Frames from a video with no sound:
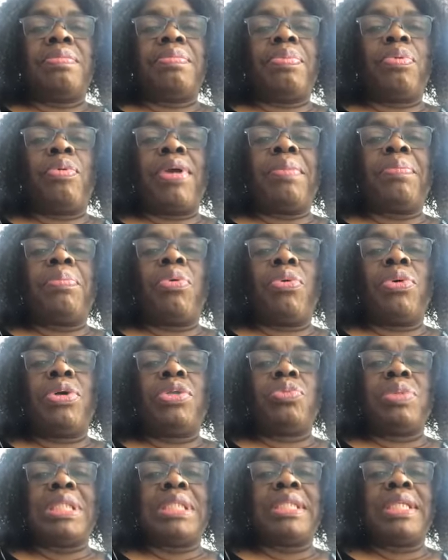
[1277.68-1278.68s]
prayer
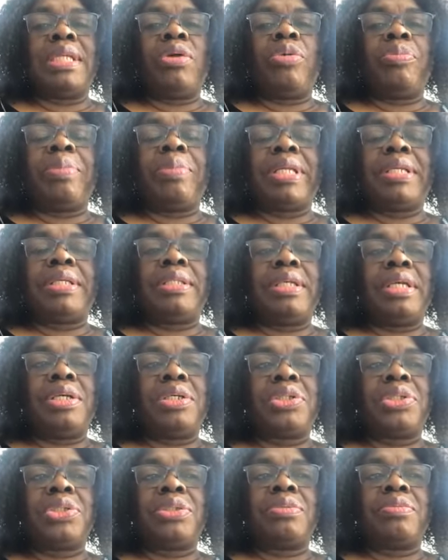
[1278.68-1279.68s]
point. We're still on
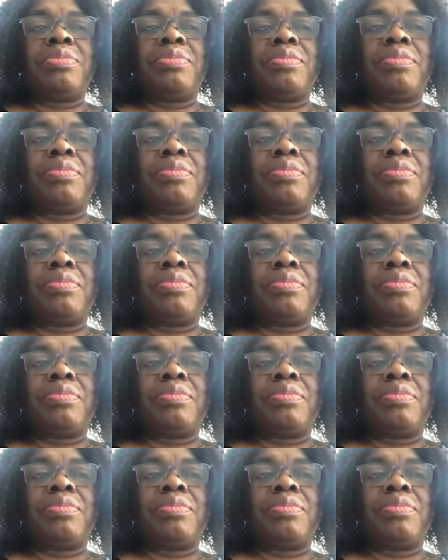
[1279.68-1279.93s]
meditation.